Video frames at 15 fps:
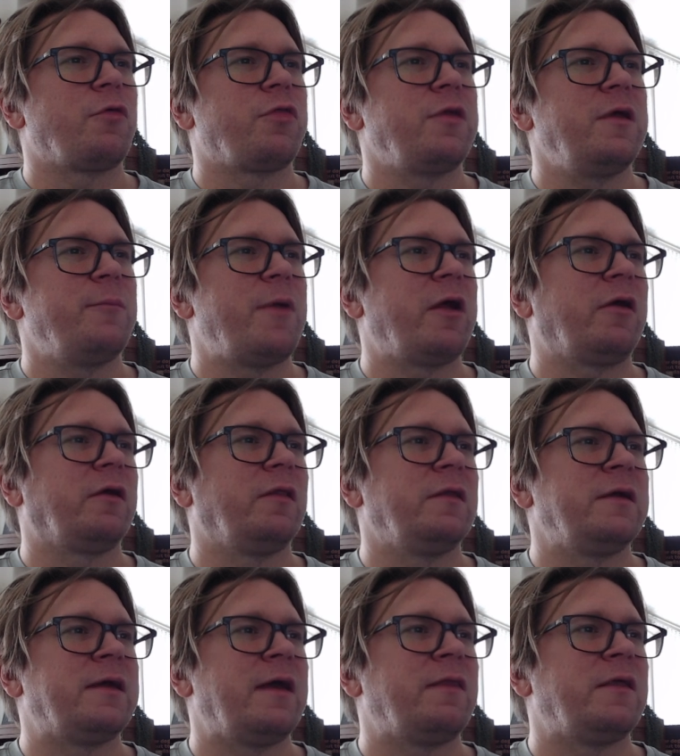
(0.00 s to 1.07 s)
the American
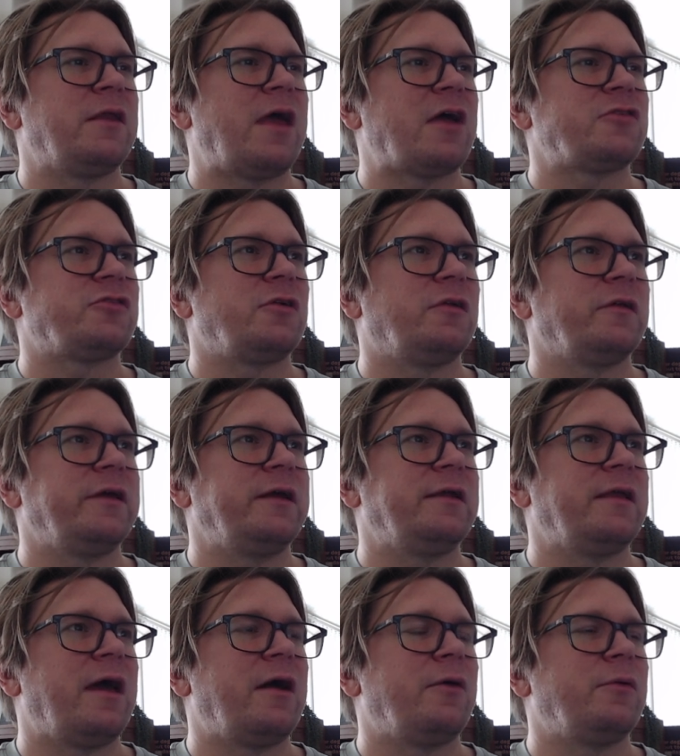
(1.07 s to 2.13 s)
League and the National
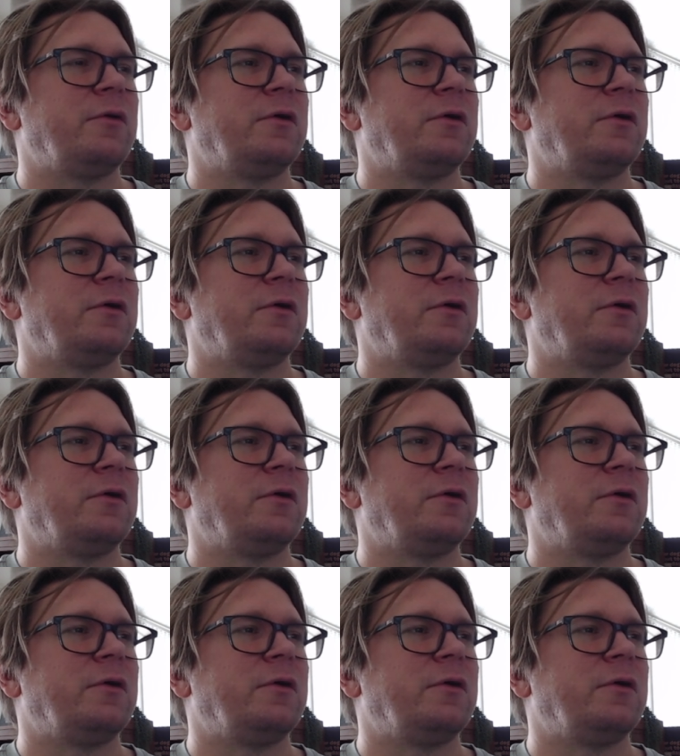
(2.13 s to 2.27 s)
League now.